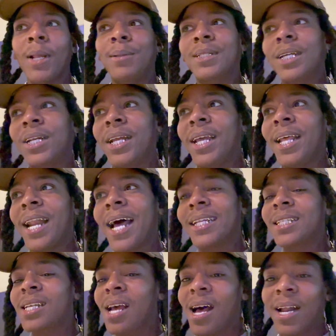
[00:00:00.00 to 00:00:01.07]
Till the end, I
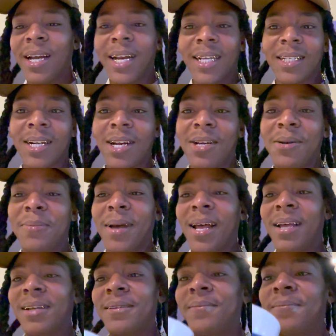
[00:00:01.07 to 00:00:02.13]
see y'all in this clip,
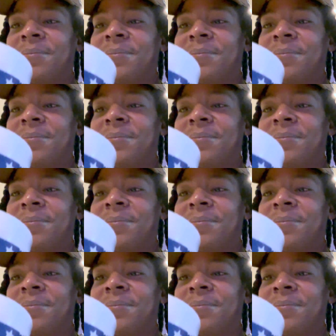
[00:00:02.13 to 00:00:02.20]
man.